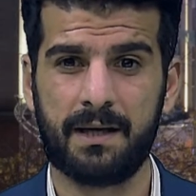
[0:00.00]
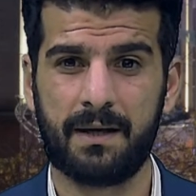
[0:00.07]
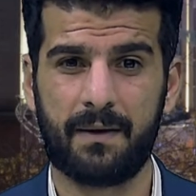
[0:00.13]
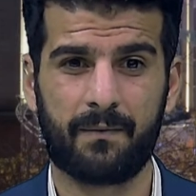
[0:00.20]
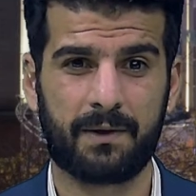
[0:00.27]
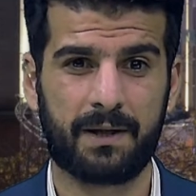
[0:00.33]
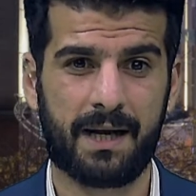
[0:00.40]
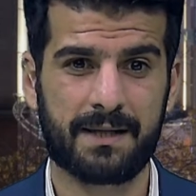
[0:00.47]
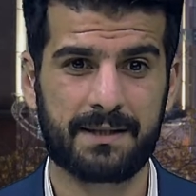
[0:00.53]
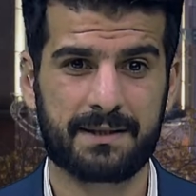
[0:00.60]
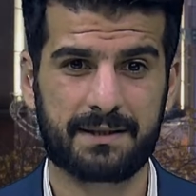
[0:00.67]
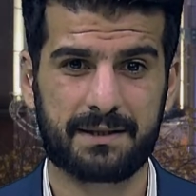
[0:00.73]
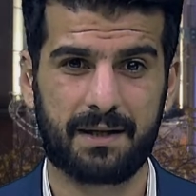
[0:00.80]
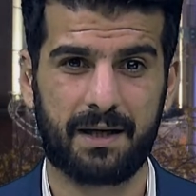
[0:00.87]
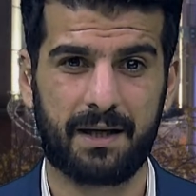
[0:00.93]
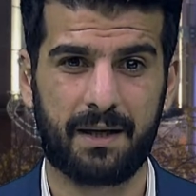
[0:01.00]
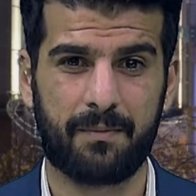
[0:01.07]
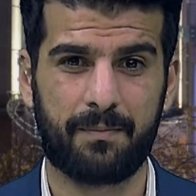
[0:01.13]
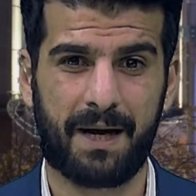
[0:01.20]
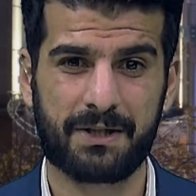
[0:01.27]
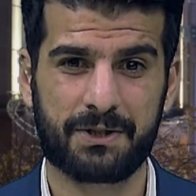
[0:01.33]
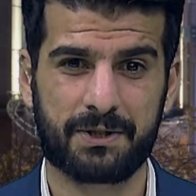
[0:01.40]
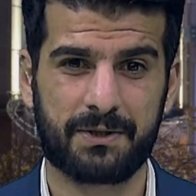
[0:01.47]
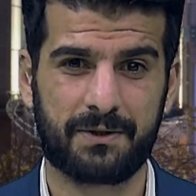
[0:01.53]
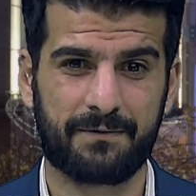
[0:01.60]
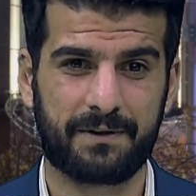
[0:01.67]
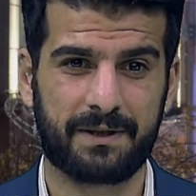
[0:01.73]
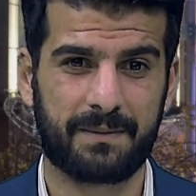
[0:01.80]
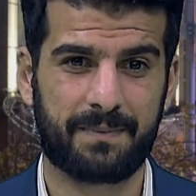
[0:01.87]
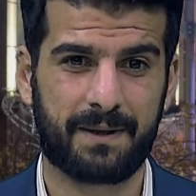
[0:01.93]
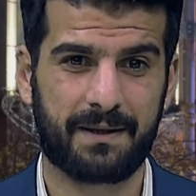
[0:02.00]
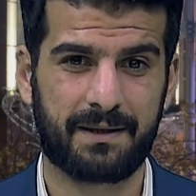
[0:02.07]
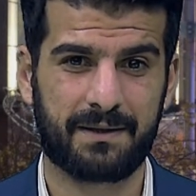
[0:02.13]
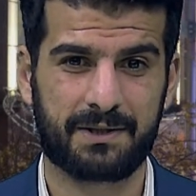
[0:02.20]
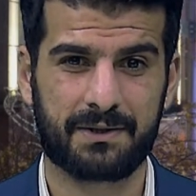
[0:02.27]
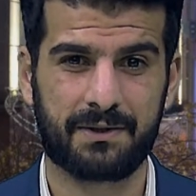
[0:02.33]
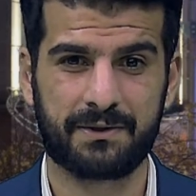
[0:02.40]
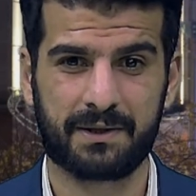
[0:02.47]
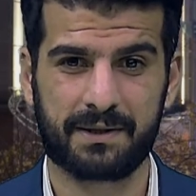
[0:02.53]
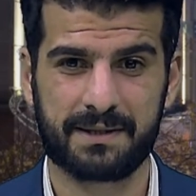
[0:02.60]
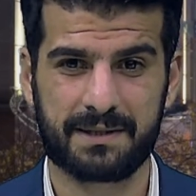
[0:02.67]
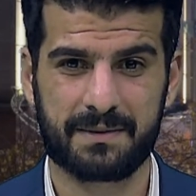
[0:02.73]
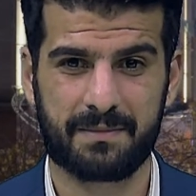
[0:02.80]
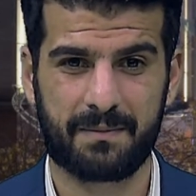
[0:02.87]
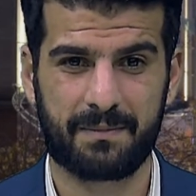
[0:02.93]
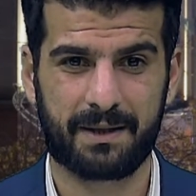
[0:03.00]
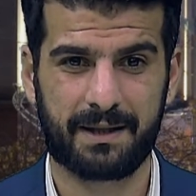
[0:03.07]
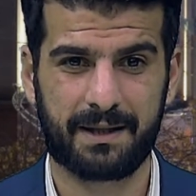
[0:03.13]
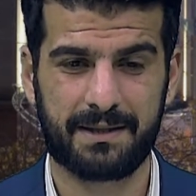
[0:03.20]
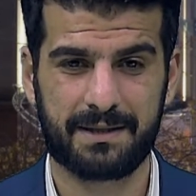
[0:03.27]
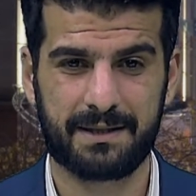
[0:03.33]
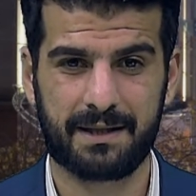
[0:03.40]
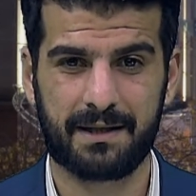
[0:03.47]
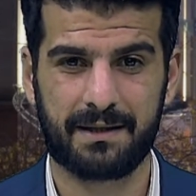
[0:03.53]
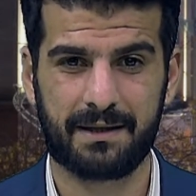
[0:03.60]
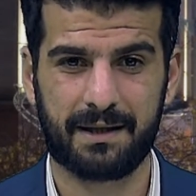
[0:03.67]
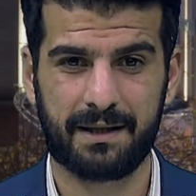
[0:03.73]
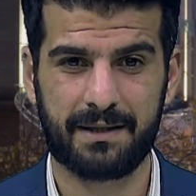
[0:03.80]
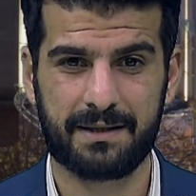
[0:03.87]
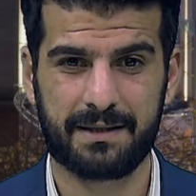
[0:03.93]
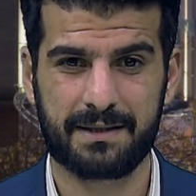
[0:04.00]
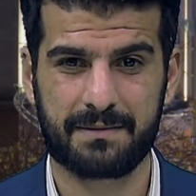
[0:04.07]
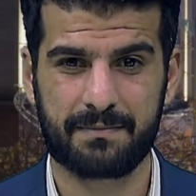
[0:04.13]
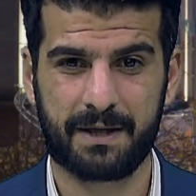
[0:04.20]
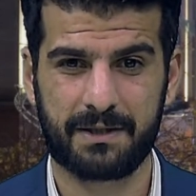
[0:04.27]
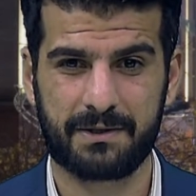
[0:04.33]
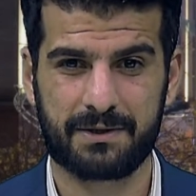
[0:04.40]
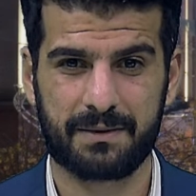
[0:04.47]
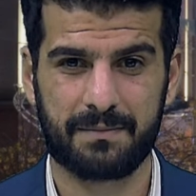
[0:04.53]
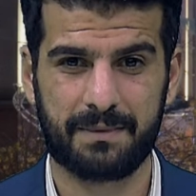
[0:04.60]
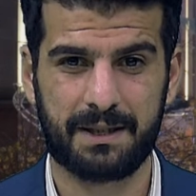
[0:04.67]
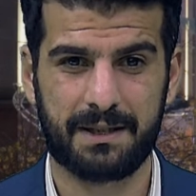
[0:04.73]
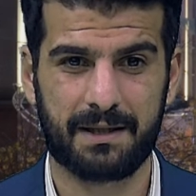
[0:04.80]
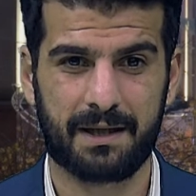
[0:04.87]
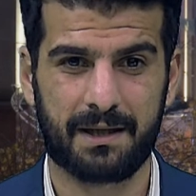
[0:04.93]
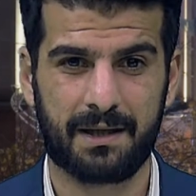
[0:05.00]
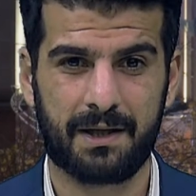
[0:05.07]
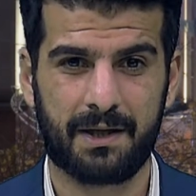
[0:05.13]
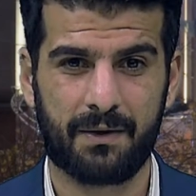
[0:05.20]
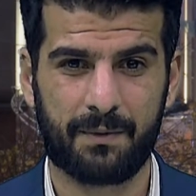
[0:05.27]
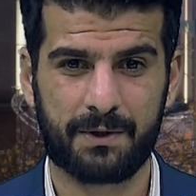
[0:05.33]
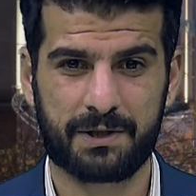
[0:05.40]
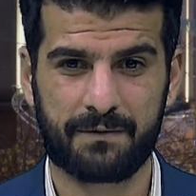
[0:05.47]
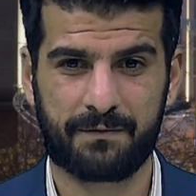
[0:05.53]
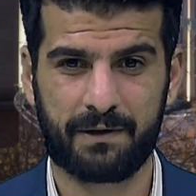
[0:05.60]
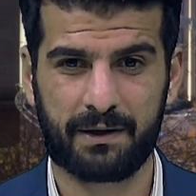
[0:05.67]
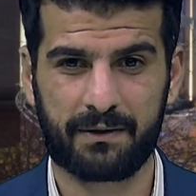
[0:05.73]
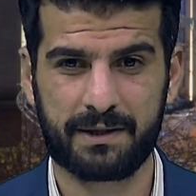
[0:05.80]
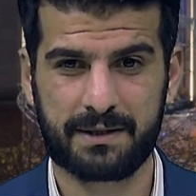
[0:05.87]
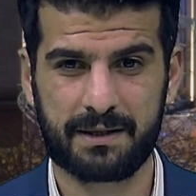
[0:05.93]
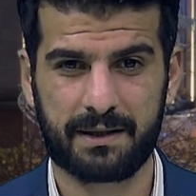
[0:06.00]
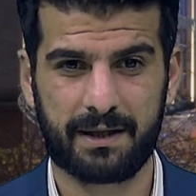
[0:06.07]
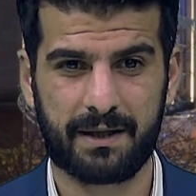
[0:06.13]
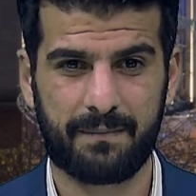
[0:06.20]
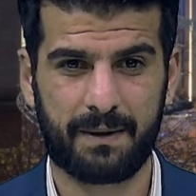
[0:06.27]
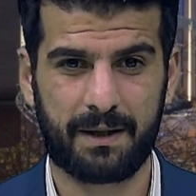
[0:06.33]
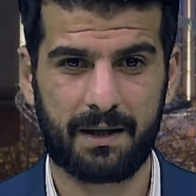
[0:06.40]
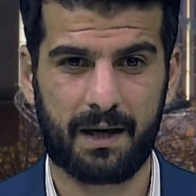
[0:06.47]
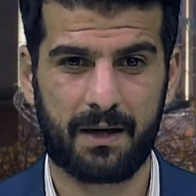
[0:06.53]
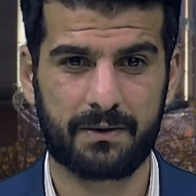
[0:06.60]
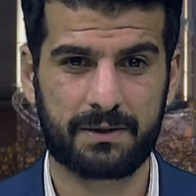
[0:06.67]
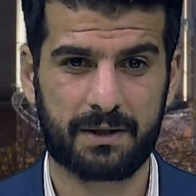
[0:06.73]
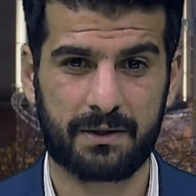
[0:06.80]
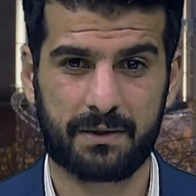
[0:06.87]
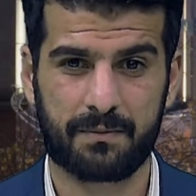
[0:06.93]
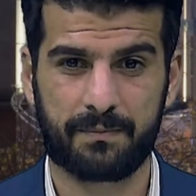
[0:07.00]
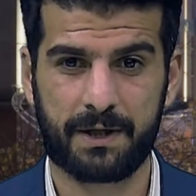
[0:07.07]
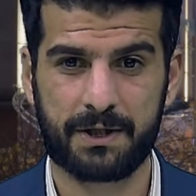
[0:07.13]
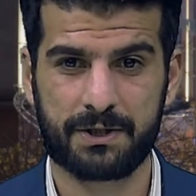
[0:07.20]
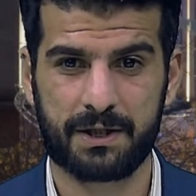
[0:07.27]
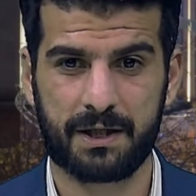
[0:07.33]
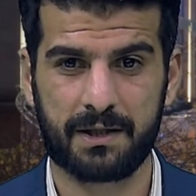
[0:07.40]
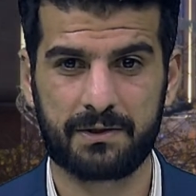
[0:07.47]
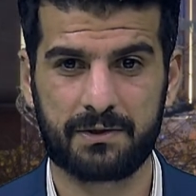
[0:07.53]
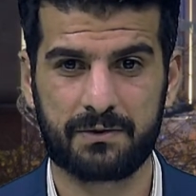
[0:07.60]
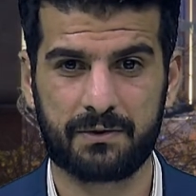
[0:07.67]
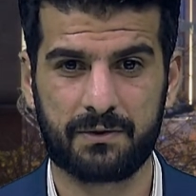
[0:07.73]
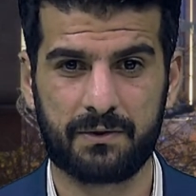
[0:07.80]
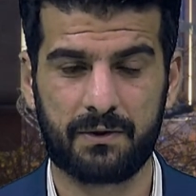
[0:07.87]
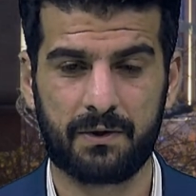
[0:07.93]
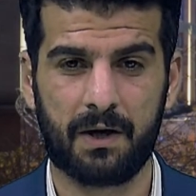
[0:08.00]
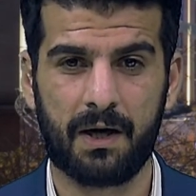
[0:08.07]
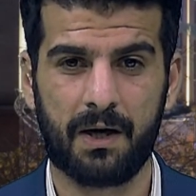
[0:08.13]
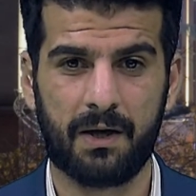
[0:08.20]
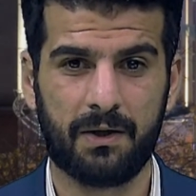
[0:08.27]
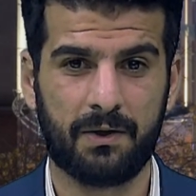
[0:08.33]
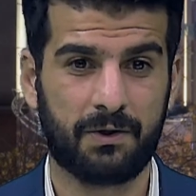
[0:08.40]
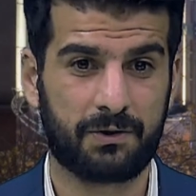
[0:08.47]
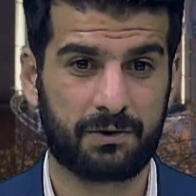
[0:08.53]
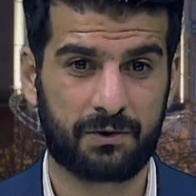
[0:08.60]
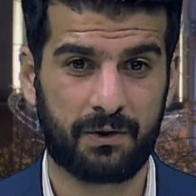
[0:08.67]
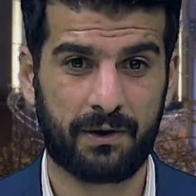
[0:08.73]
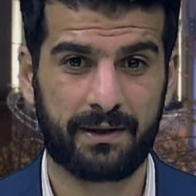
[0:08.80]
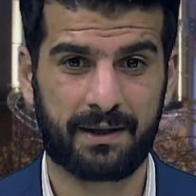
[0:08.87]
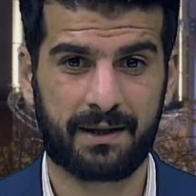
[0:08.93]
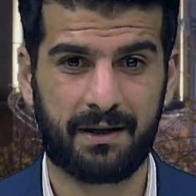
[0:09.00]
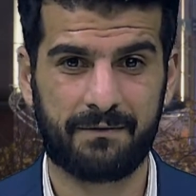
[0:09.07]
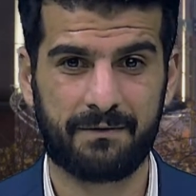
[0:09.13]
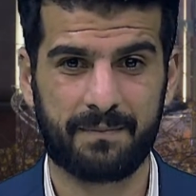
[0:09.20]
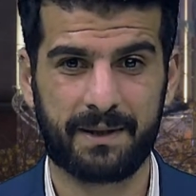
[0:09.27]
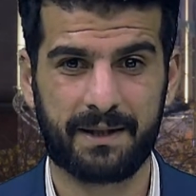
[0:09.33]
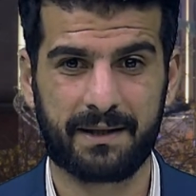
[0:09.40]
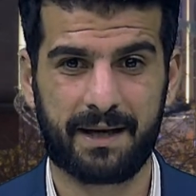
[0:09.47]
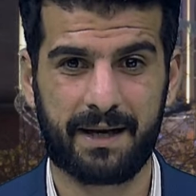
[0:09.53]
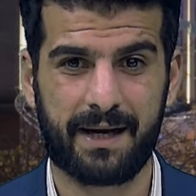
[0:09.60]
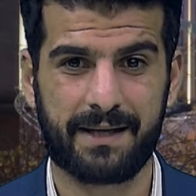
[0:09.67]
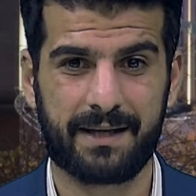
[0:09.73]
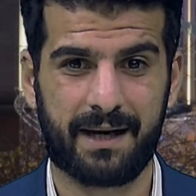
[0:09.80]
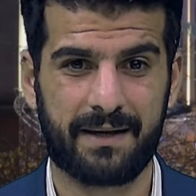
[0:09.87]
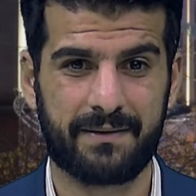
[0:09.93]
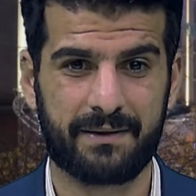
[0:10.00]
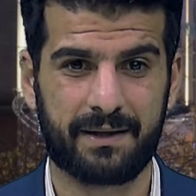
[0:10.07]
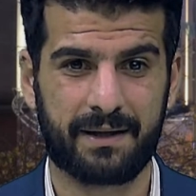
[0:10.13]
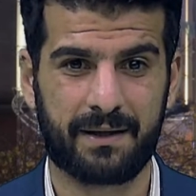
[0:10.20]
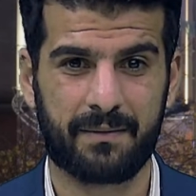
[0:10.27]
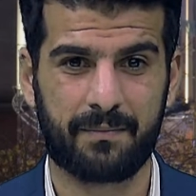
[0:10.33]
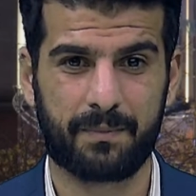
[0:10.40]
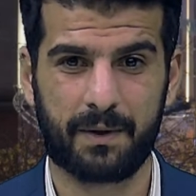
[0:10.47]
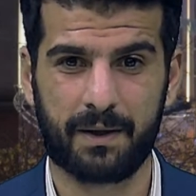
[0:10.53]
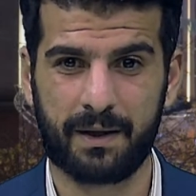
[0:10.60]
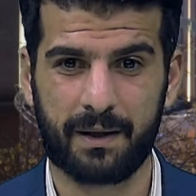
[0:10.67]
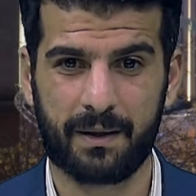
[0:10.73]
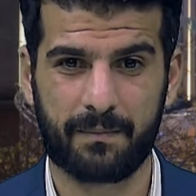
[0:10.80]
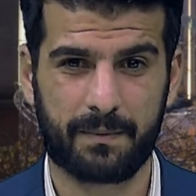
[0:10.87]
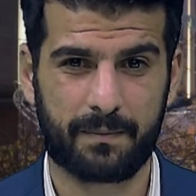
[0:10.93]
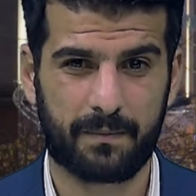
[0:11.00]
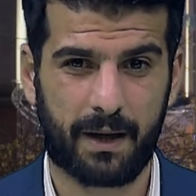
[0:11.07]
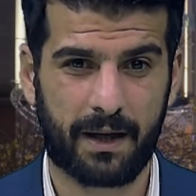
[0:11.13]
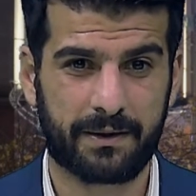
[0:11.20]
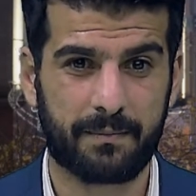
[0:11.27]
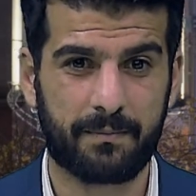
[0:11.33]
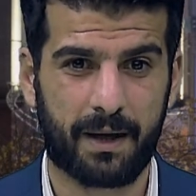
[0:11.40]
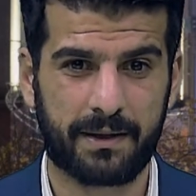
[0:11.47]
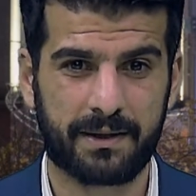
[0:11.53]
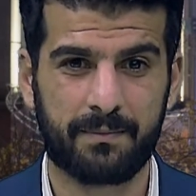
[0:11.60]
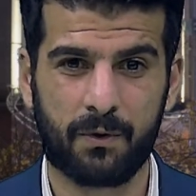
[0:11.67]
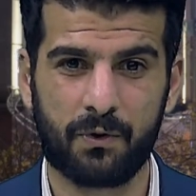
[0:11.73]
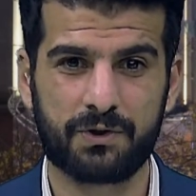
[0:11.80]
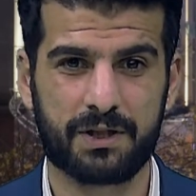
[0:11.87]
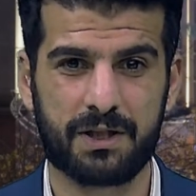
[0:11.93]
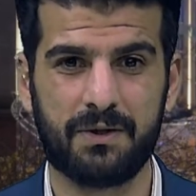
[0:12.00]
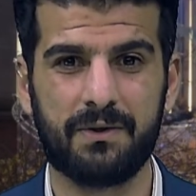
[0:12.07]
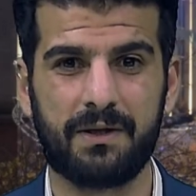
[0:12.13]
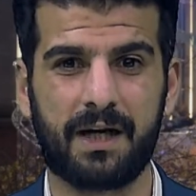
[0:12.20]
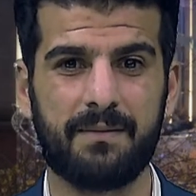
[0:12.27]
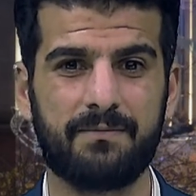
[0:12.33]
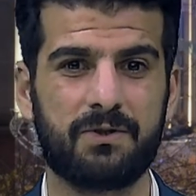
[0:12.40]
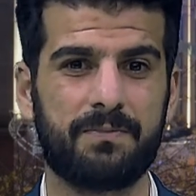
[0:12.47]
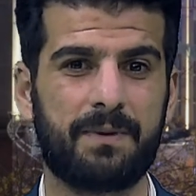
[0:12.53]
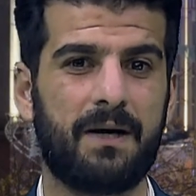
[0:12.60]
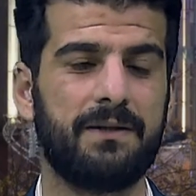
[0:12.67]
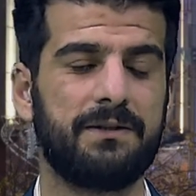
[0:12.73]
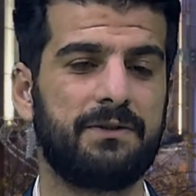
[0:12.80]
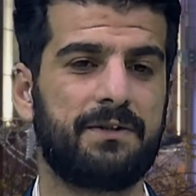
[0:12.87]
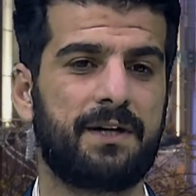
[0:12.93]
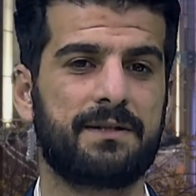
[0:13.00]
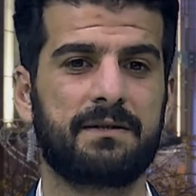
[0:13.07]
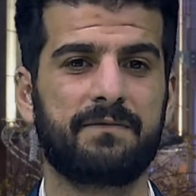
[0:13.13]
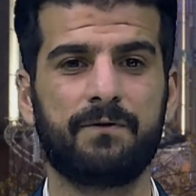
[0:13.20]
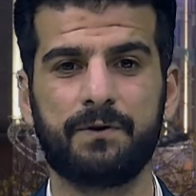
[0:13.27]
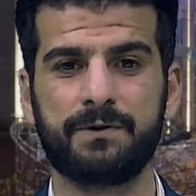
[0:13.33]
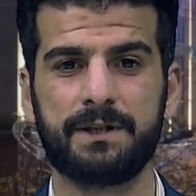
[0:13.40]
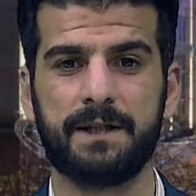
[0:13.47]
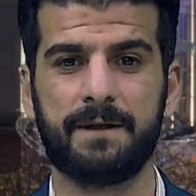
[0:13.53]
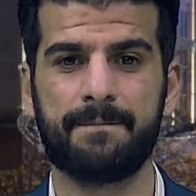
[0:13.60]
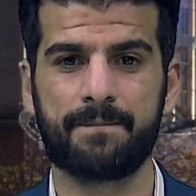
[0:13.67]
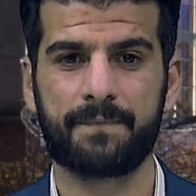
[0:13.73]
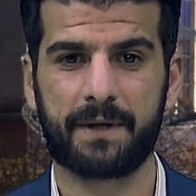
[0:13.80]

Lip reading: last bastion of independent journalism among India's mainstream media, which have increasingly been out under pressure to toy the government line and the Modi who came to power in 2014.